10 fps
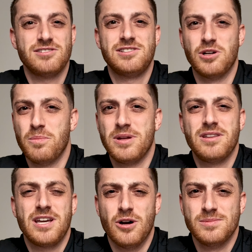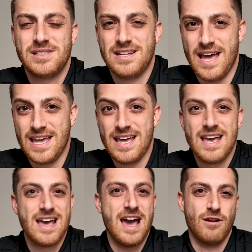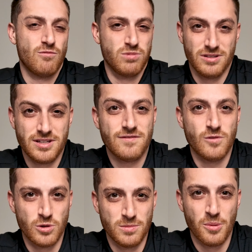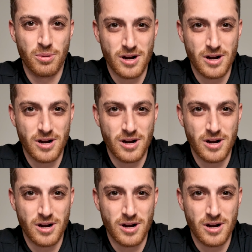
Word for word: they're still building homes today at a really affordable